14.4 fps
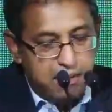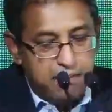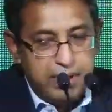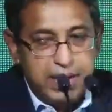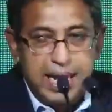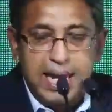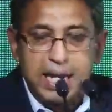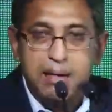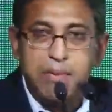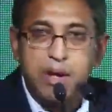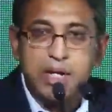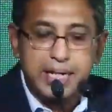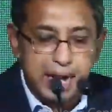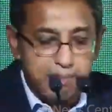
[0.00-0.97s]
We had
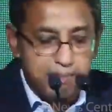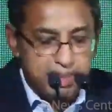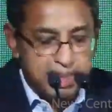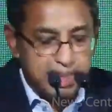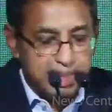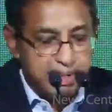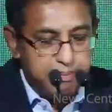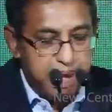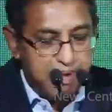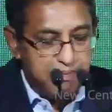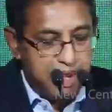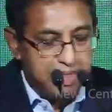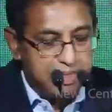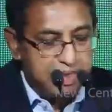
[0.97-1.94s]
about 10% in
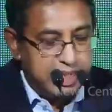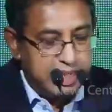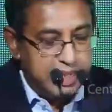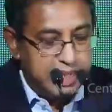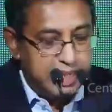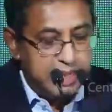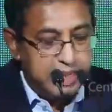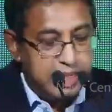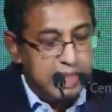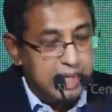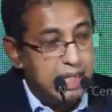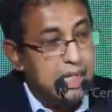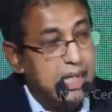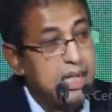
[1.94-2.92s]
manufacturing in
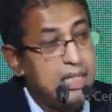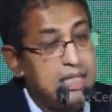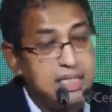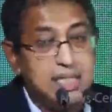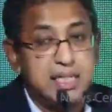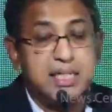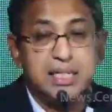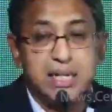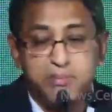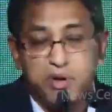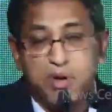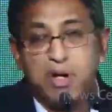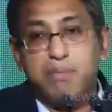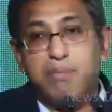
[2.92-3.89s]
the early 60s, I'm
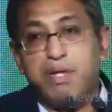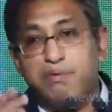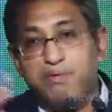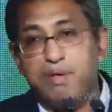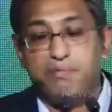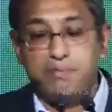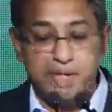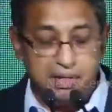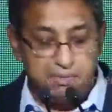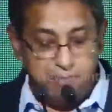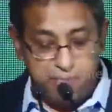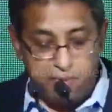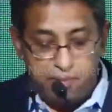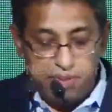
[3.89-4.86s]
talking about the 50s,
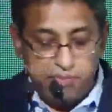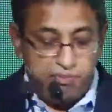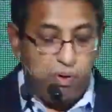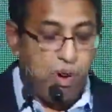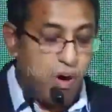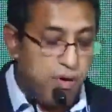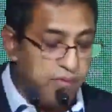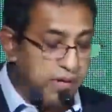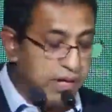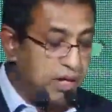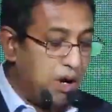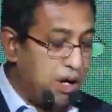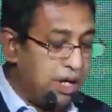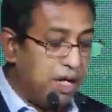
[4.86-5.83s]
before we
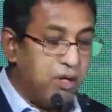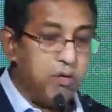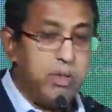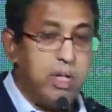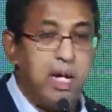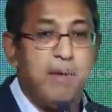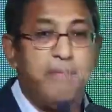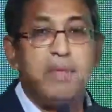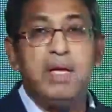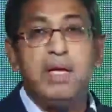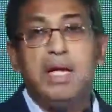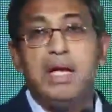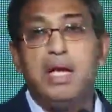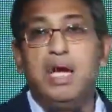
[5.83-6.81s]
got into the